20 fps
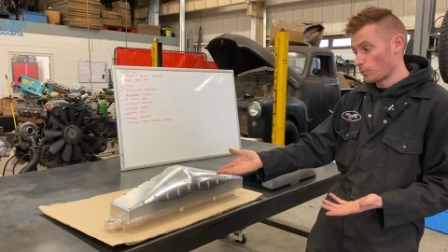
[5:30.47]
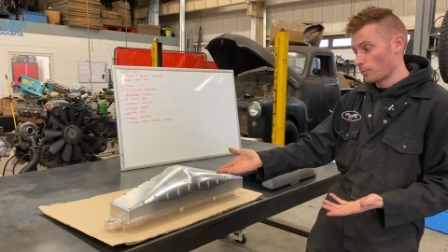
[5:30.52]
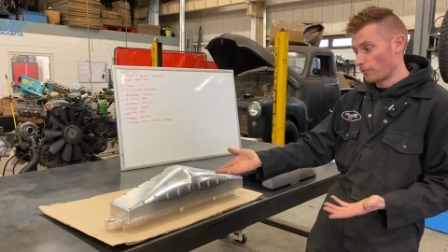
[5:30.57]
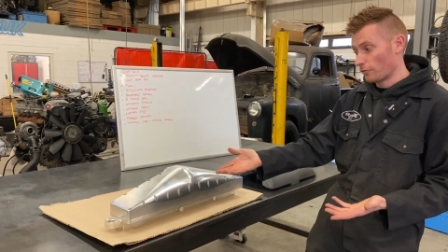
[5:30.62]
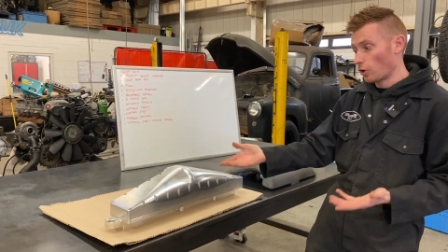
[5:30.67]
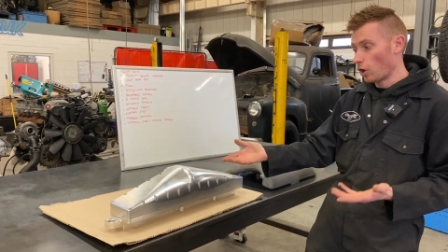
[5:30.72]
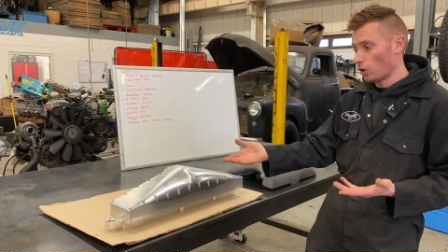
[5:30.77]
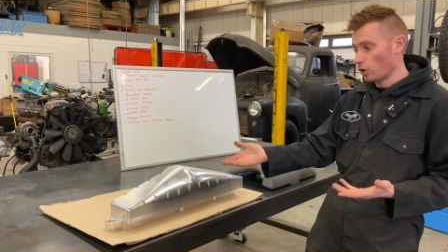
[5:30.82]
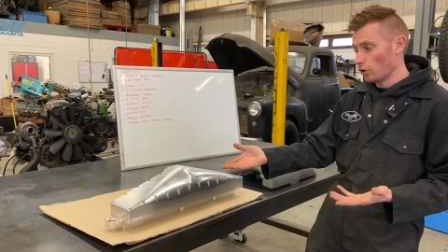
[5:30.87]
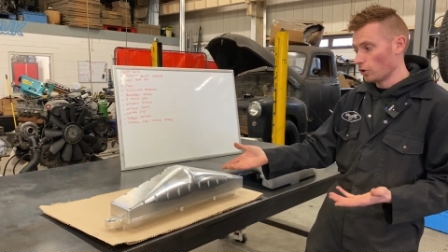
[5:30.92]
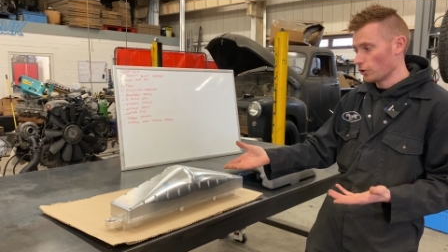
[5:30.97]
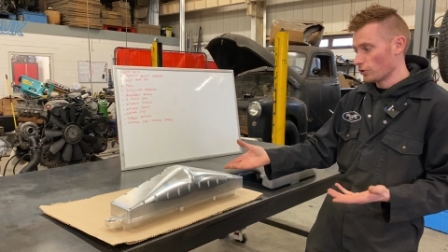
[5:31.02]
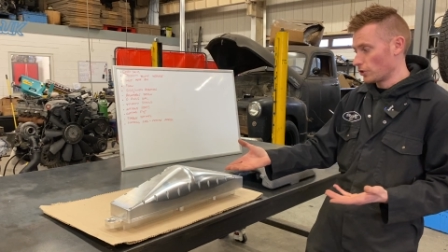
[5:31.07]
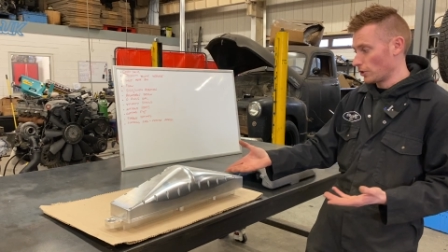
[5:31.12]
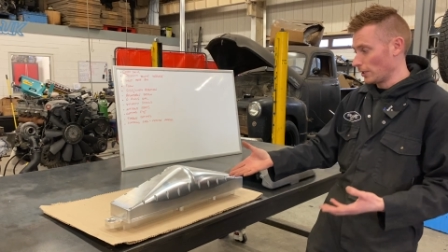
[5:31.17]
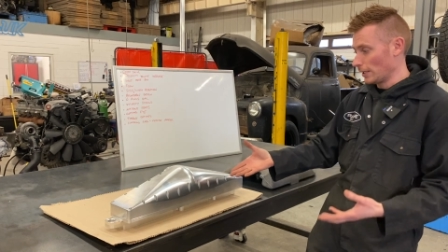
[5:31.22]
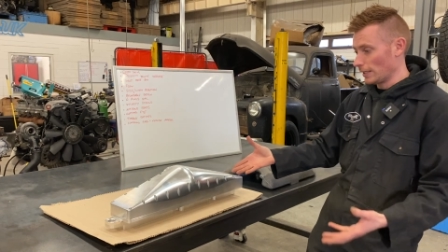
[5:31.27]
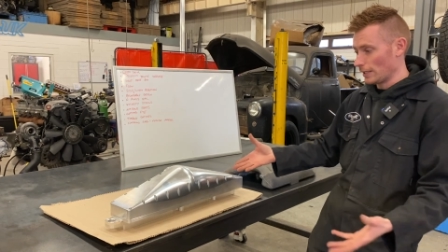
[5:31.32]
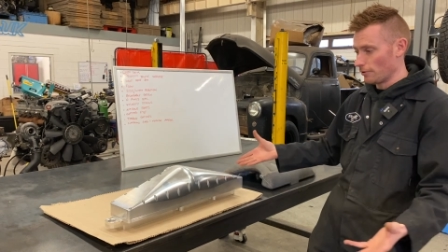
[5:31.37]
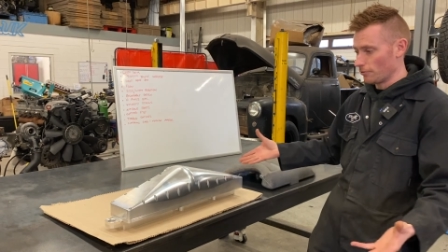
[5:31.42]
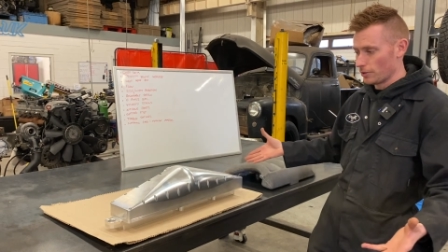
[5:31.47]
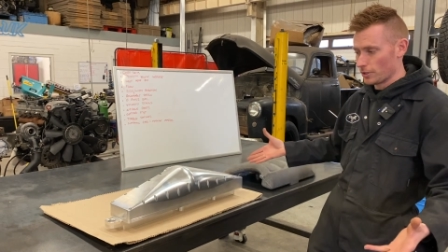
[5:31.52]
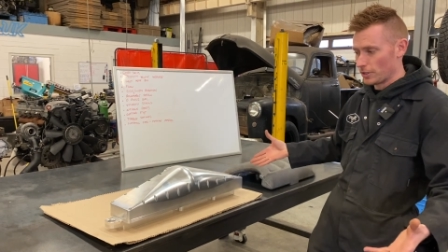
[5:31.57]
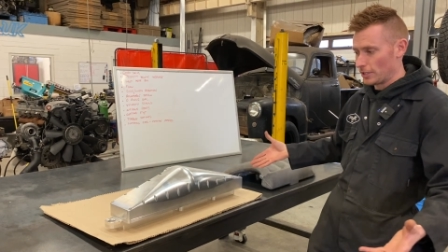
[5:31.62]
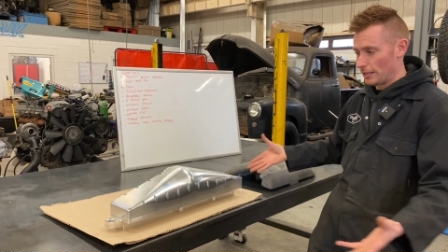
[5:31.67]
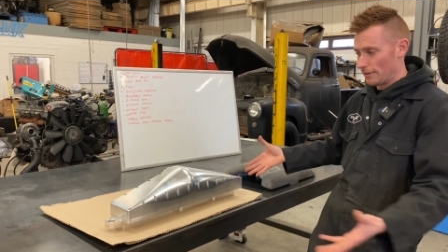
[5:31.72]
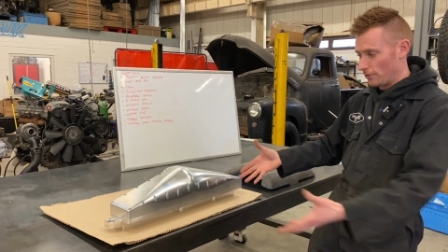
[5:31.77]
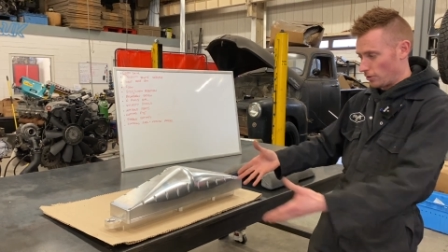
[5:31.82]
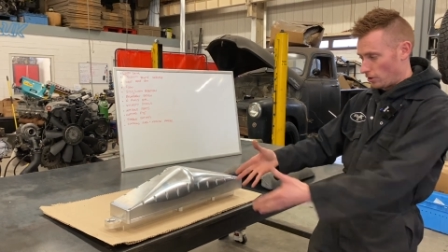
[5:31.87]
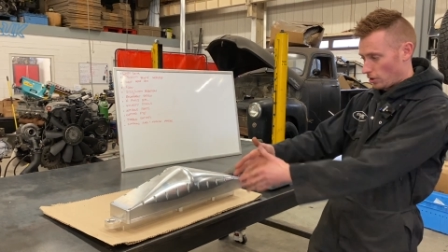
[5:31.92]
we've got loads of clearance,
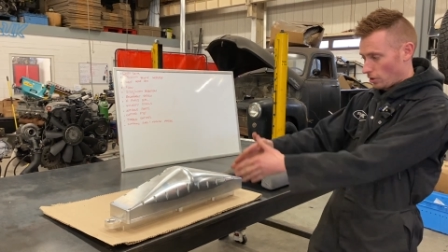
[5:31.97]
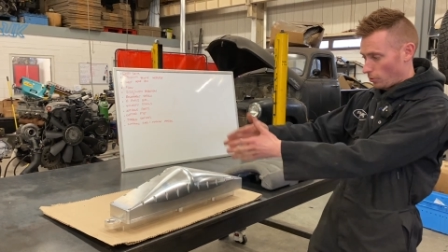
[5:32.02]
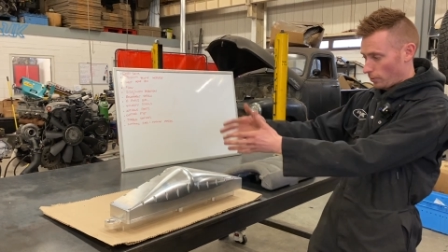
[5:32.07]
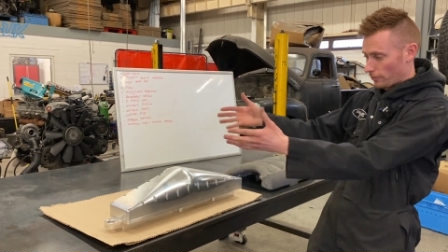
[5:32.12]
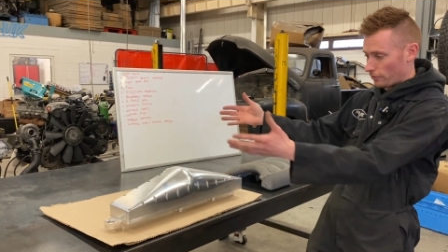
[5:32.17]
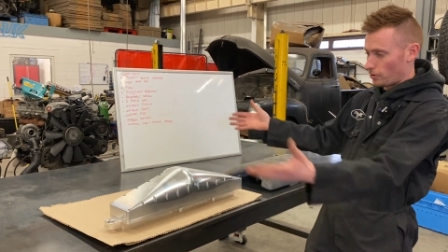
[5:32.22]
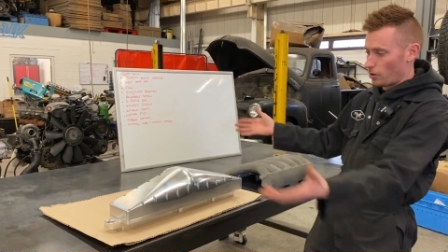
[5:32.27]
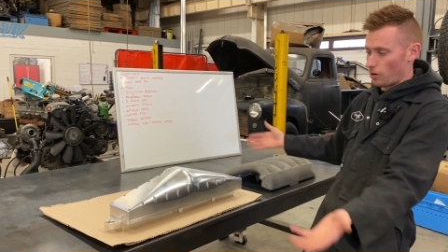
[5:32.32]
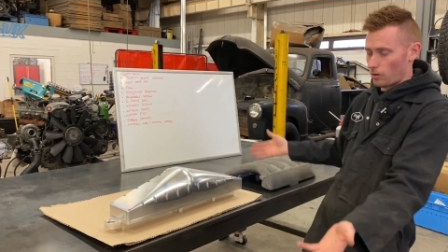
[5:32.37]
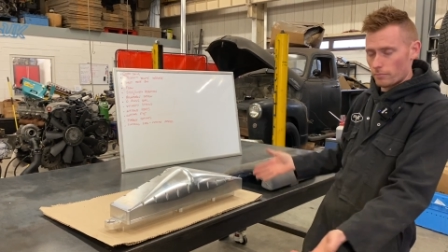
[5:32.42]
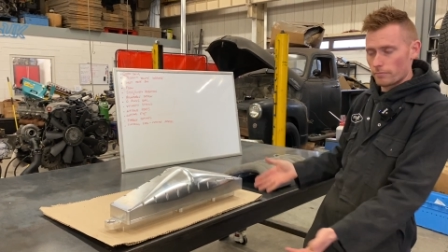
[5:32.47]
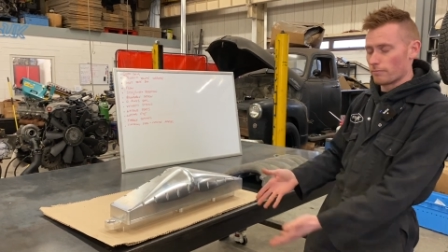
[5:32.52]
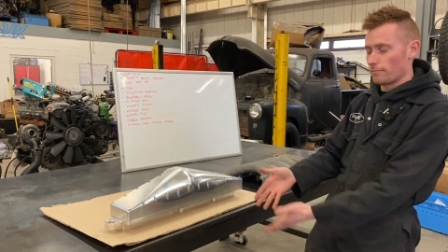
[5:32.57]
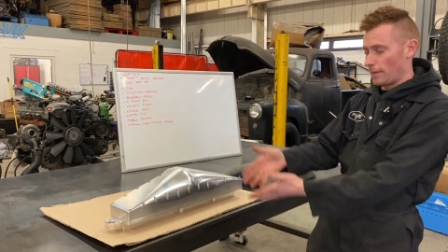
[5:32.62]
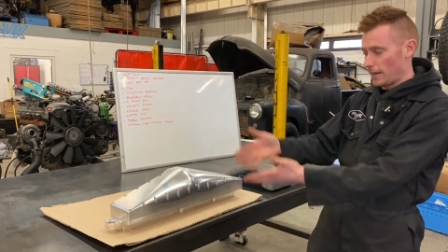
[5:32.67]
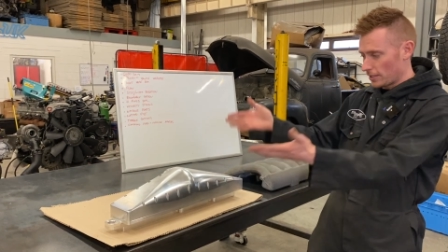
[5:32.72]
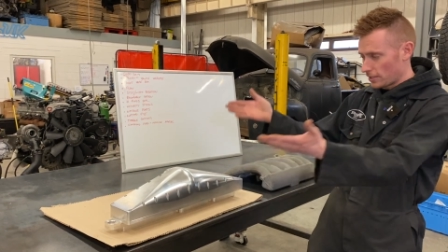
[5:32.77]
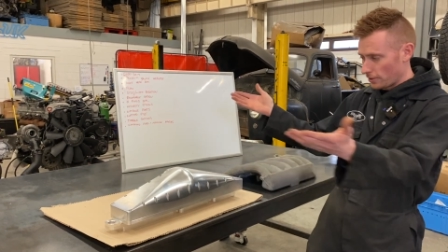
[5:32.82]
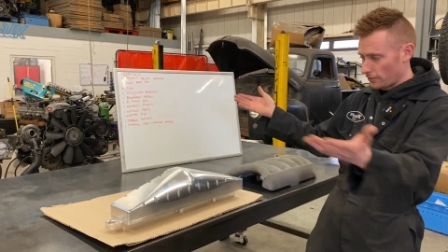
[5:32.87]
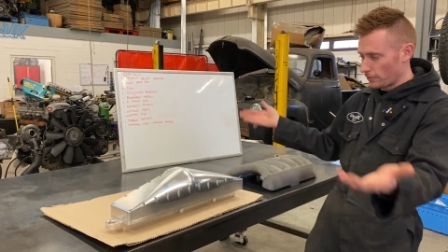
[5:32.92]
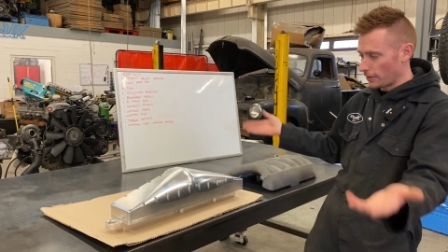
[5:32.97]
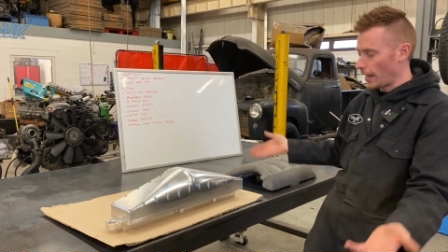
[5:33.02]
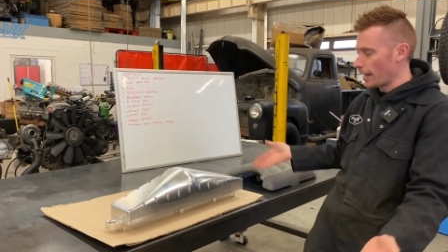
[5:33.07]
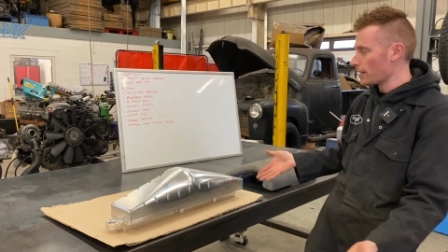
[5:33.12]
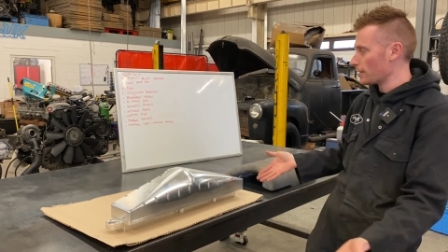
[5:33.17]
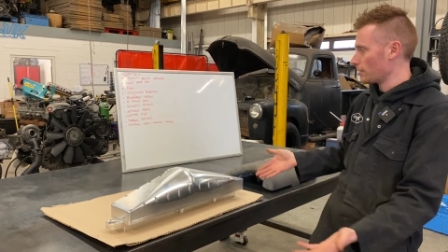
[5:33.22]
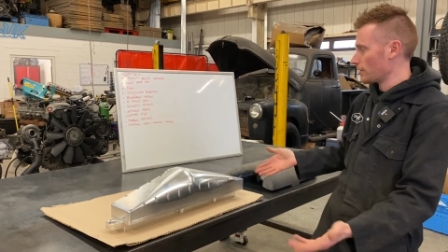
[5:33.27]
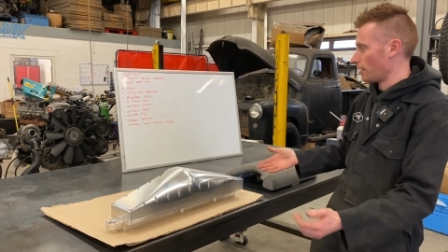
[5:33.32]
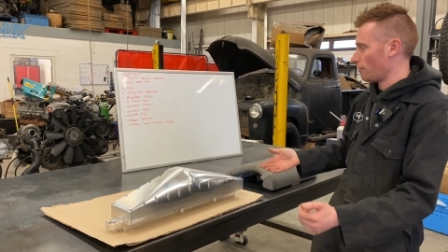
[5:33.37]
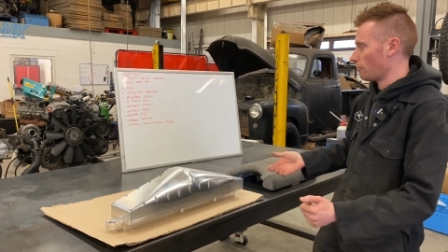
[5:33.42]
even though we've got massive
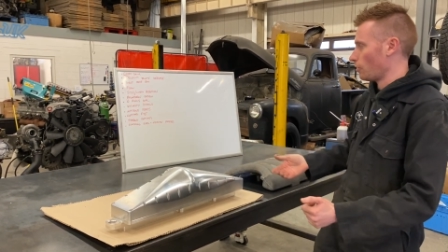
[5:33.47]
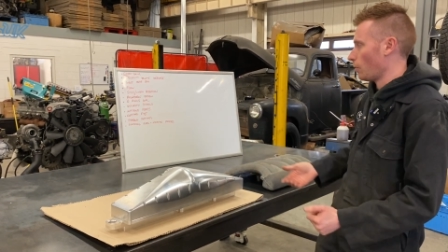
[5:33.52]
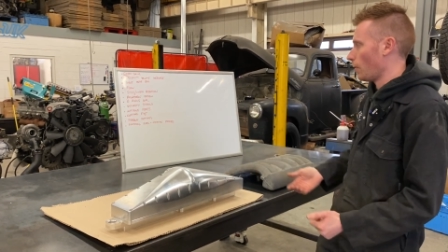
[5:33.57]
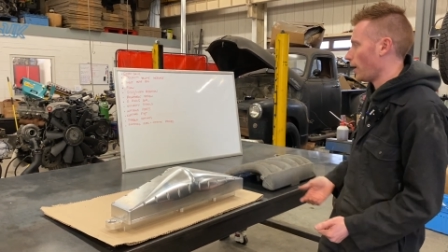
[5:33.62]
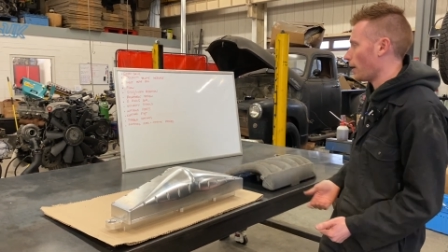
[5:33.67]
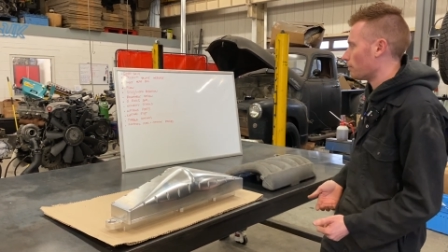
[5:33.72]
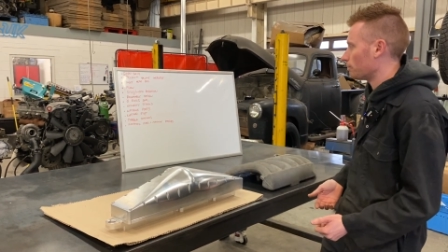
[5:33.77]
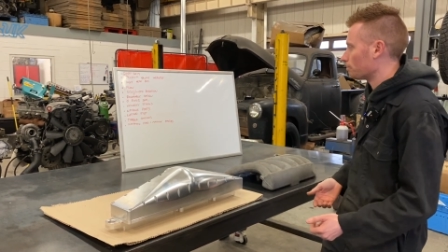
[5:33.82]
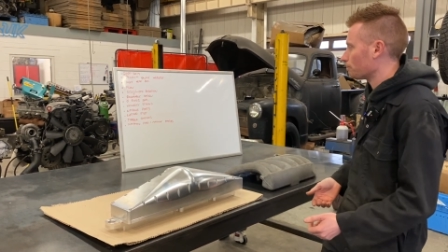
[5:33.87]
gains everywhere.